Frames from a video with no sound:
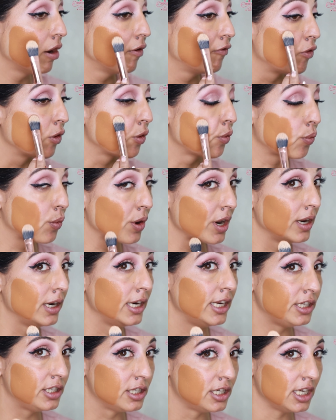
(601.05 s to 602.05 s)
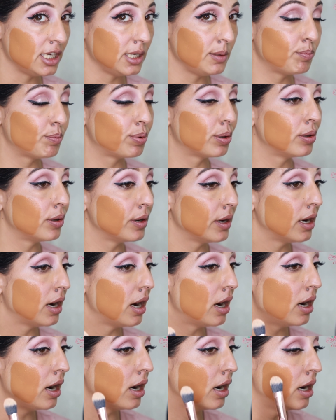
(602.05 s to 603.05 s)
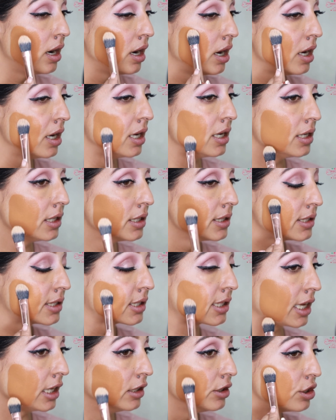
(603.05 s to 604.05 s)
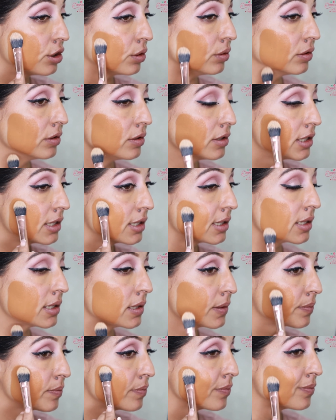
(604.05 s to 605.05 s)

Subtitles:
for really deep skin tones.